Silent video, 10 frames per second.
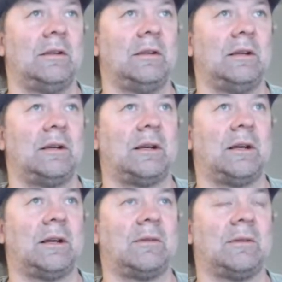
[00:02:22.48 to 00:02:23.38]

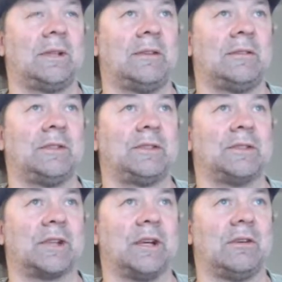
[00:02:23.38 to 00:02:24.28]
What the hell is
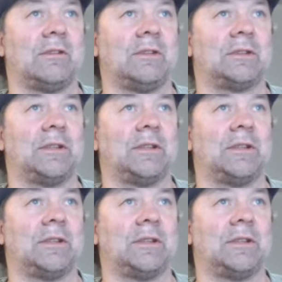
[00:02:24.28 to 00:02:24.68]
this account? It's